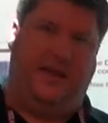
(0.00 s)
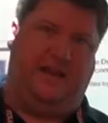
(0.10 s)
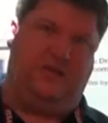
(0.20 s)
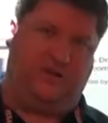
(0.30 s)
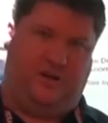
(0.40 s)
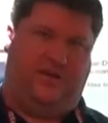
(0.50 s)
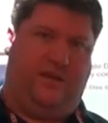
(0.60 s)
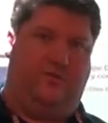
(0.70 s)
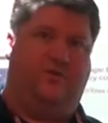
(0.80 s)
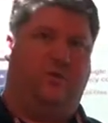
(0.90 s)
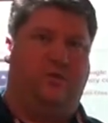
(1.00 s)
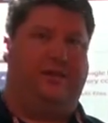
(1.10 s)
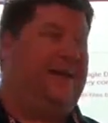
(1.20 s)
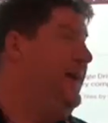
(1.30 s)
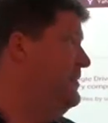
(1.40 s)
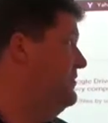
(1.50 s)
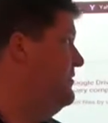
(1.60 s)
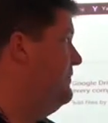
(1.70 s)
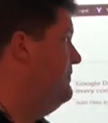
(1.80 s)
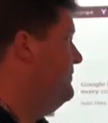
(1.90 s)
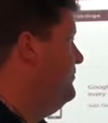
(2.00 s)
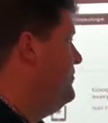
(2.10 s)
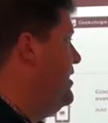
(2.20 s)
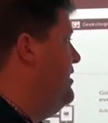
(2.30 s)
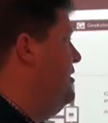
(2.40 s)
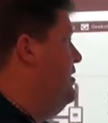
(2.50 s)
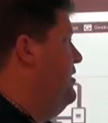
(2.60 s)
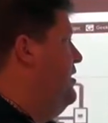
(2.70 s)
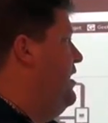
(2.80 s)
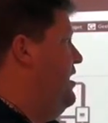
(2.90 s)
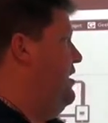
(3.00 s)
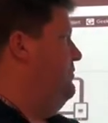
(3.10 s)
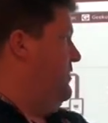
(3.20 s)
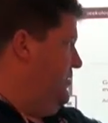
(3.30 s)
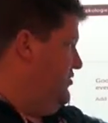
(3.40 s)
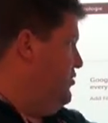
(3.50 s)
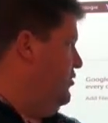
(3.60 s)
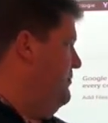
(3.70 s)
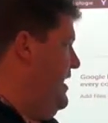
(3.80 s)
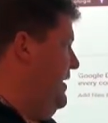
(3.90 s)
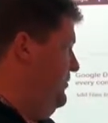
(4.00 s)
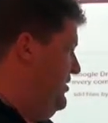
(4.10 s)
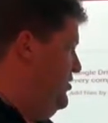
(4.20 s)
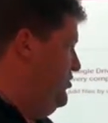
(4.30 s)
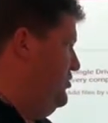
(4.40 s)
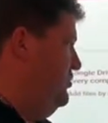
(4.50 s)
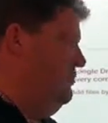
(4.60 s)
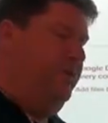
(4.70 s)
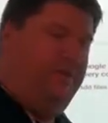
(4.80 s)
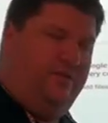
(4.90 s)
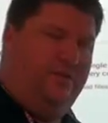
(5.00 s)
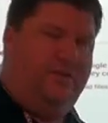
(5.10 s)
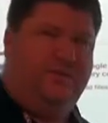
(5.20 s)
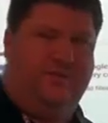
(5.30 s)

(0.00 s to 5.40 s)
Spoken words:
and share that with the whole class. There's Google Maps and YouTube. YouTube